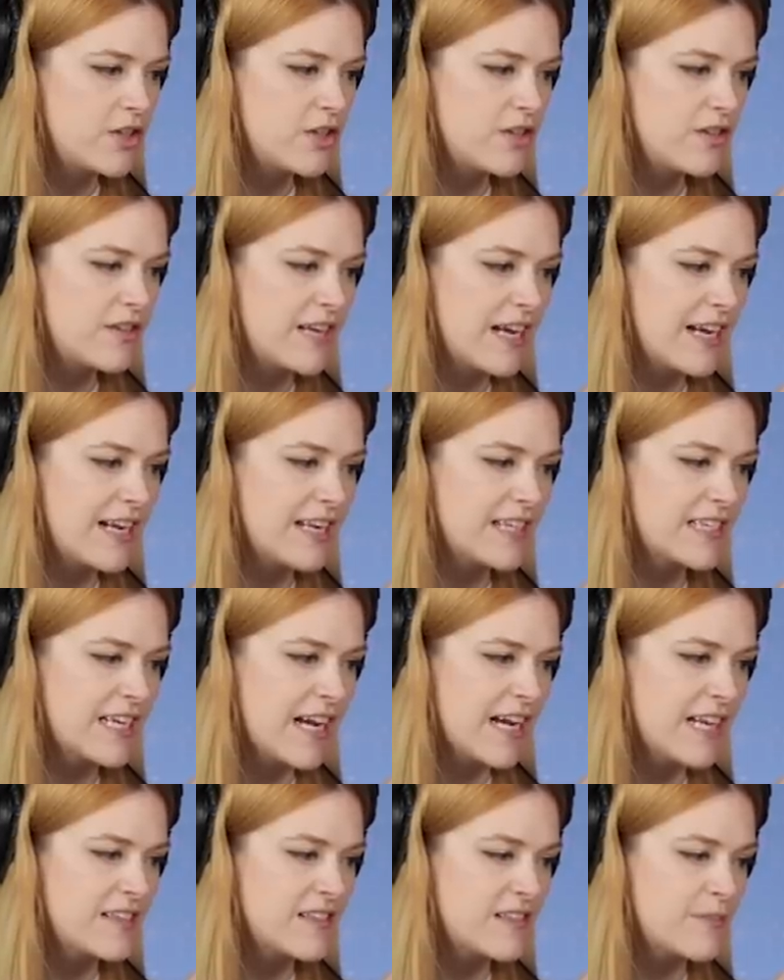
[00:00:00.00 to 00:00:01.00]
She's getting
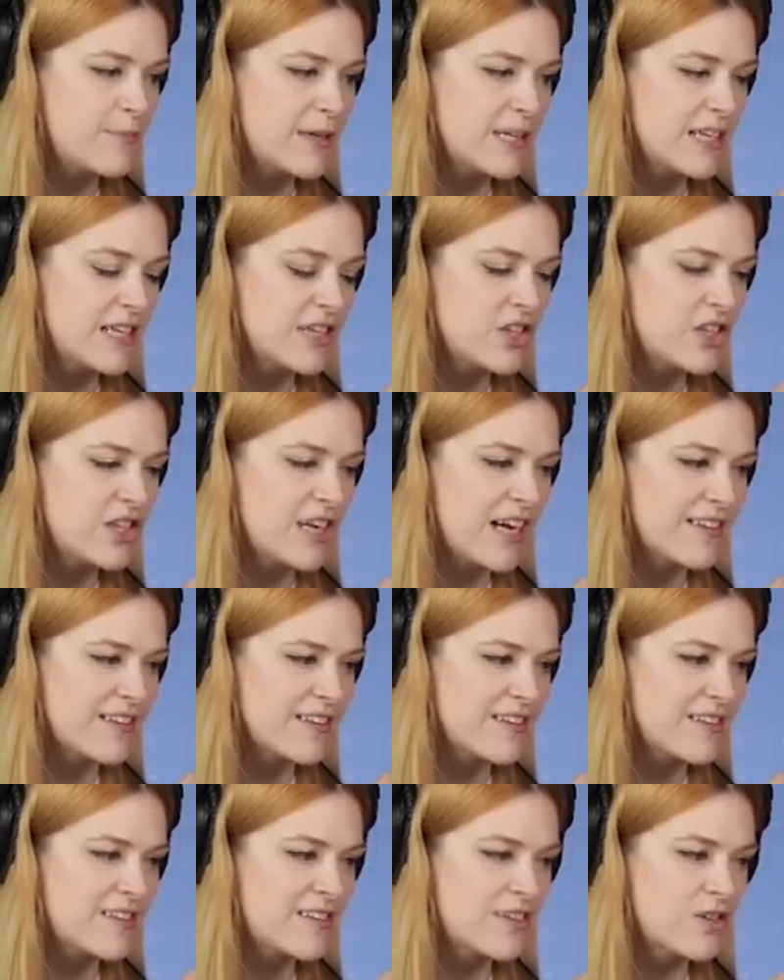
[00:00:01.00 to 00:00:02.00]
tense because she
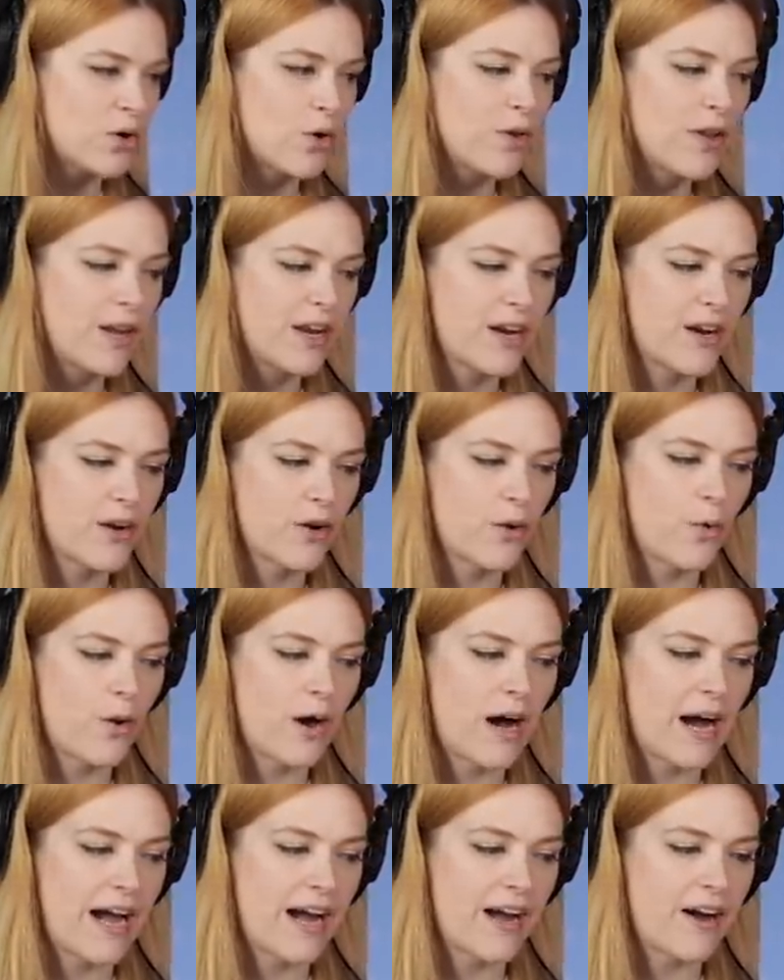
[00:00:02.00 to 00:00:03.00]
hasn't stolen in a
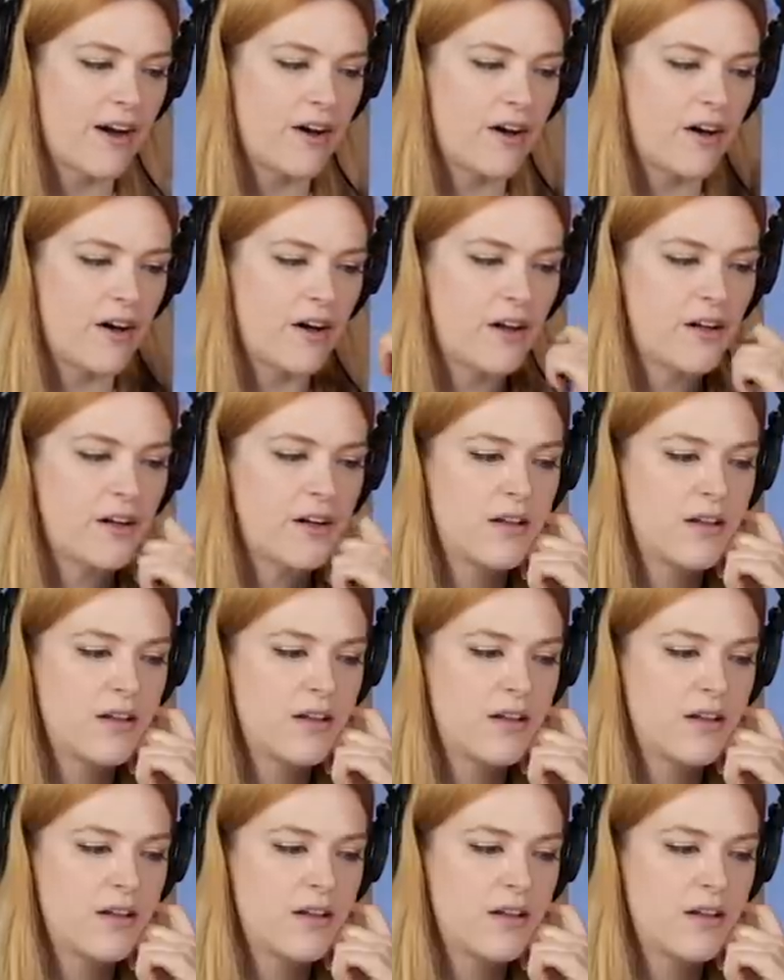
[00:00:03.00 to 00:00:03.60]
while.